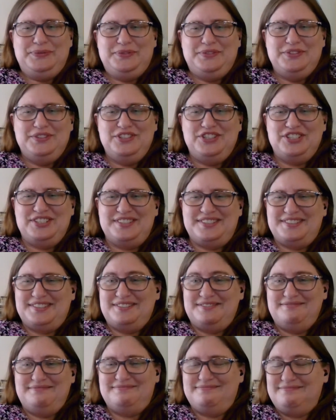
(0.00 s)
just
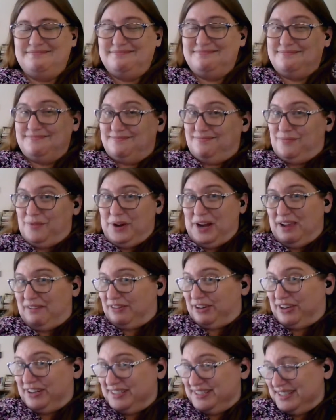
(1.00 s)

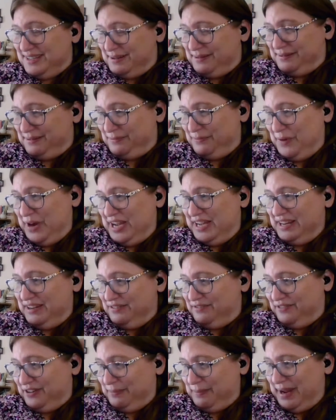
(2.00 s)
whatever. I was like waiting
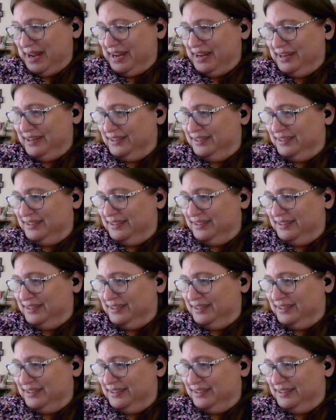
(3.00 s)
for my